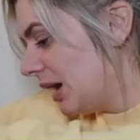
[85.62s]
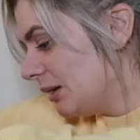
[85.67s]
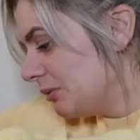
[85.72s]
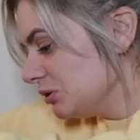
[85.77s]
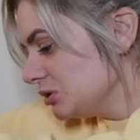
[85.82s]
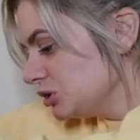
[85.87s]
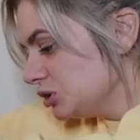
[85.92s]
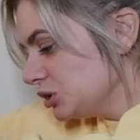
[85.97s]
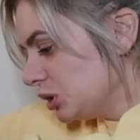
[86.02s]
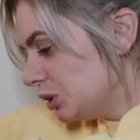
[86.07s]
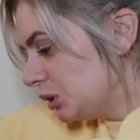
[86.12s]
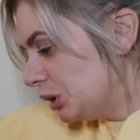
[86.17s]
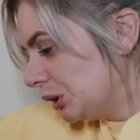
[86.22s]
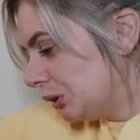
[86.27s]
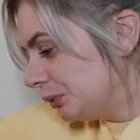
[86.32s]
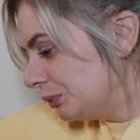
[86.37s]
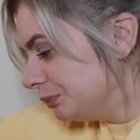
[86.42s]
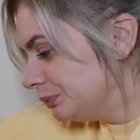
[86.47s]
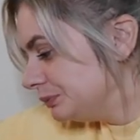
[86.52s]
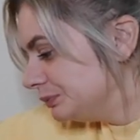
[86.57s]
I will show
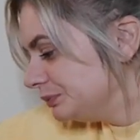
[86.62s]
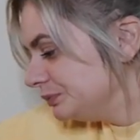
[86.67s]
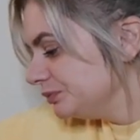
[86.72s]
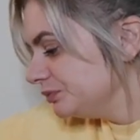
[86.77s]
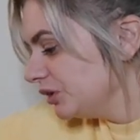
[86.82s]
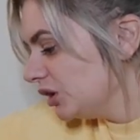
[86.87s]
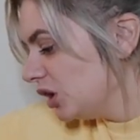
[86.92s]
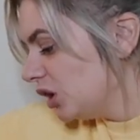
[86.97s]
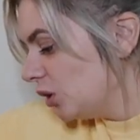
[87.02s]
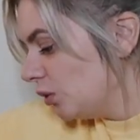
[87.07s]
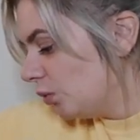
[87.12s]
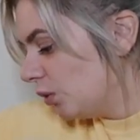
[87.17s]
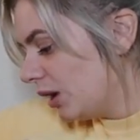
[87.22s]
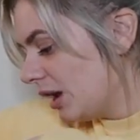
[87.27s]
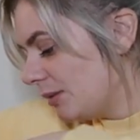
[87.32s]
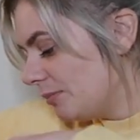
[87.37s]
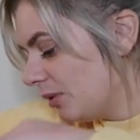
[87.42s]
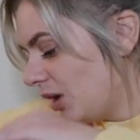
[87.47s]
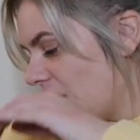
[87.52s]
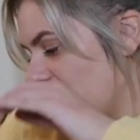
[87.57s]
you
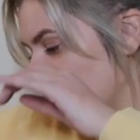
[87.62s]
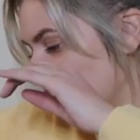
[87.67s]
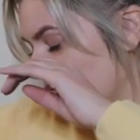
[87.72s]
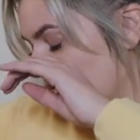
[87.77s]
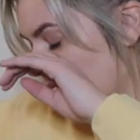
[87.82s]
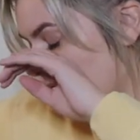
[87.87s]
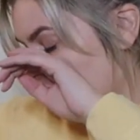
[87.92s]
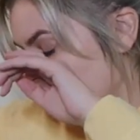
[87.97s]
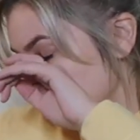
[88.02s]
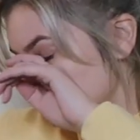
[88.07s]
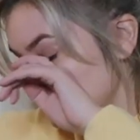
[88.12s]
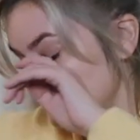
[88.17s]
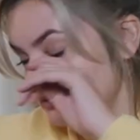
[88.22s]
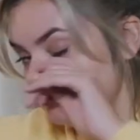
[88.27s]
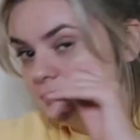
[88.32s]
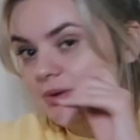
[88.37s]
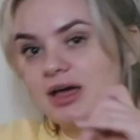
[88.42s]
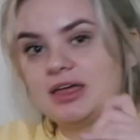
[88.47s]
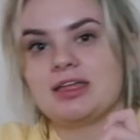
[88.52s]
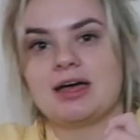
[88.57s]
what I bought. I
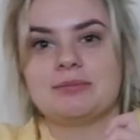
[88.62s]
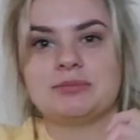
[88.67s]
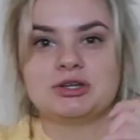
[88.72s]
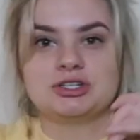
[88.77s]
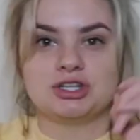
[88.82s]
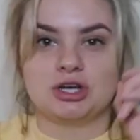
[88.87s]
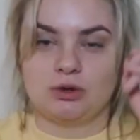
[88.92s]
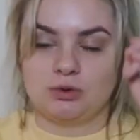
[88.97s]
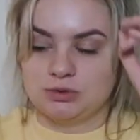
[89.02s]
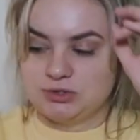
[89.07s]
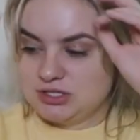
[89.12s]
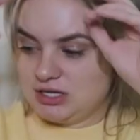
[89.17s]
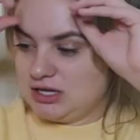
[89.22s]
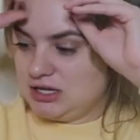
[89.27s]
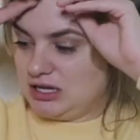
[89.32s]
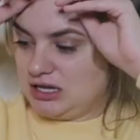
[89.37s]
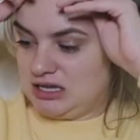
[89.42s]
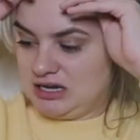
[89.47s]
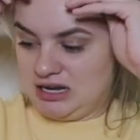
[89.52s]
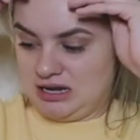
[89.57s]
didn't buy that much at
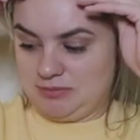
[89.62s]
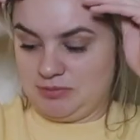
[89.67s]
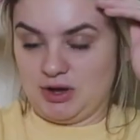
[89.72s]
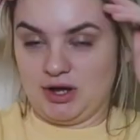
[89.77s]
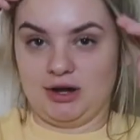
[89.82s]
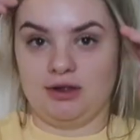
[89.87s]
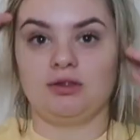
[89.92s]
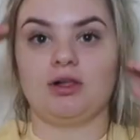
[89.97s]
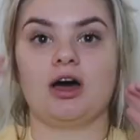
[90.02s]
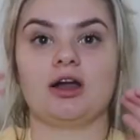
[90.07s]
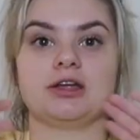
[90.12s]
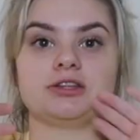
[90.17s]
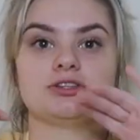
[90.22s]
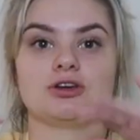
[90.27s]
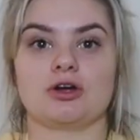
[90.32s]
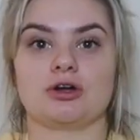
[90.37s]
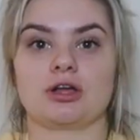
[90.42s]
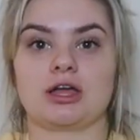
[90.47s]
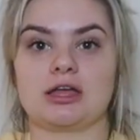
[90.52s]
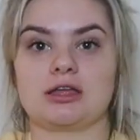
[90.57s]
Ulta, and I bought a lot at
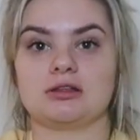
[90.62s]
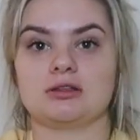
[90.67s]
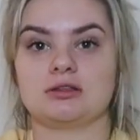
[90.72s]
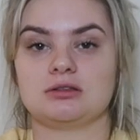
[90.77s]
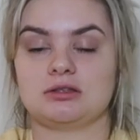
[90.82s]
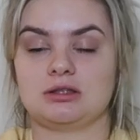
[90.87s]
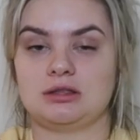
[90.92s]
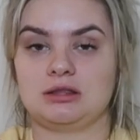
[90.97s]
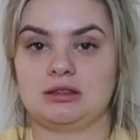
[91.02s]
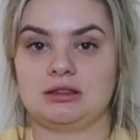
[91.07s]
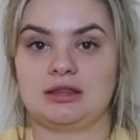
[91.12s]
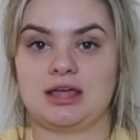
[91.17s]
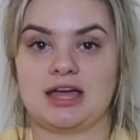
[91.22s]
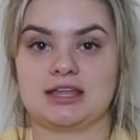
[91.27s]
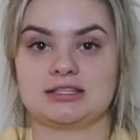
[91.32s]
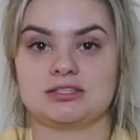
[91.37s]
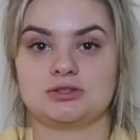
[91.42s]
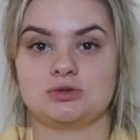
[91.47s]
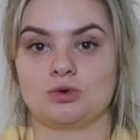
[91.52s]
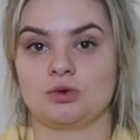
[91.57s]
Target, and
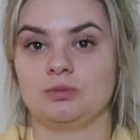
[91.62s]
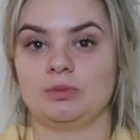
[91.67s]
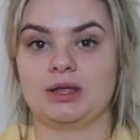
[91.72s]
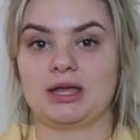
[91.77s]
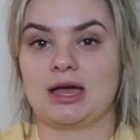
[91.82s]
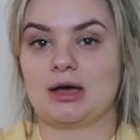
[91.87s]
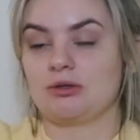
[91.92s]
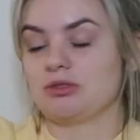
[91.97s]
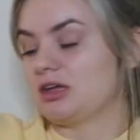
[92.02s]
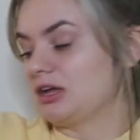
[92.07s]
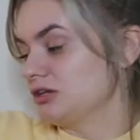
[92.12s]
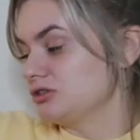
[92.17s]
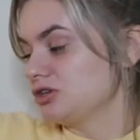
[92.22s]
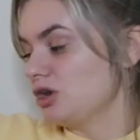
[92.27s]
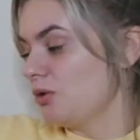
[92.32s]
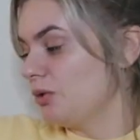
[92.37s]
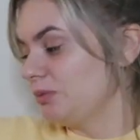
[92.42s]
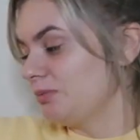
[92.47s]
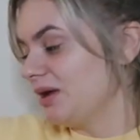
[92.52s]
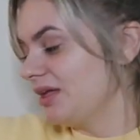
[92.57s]
that's normally how things
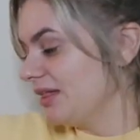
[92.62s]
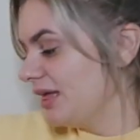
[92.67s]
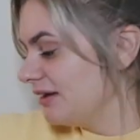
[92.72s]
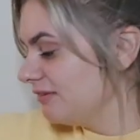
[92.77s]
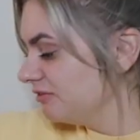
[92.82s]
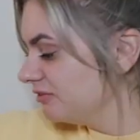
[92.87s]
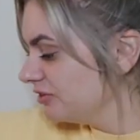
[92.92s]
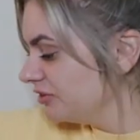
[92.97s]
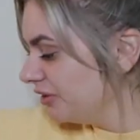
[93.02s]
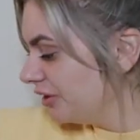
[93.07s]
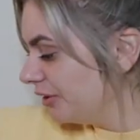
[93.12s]
go in my life.